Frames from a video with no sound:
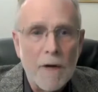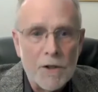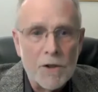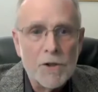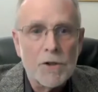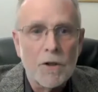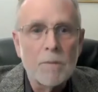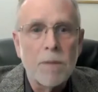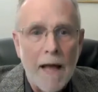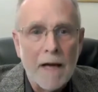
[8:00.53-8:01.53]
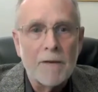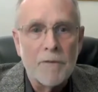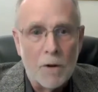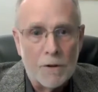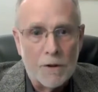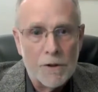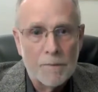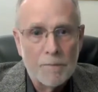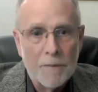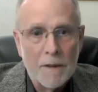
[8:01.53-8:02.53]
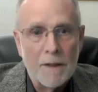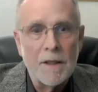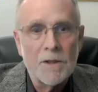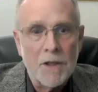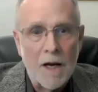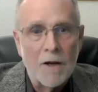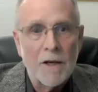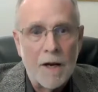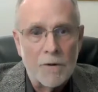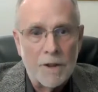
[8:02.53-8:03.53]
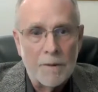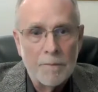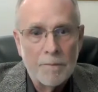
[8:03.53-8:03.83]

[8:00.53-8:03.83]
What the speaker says: registered Black voters in the entire county.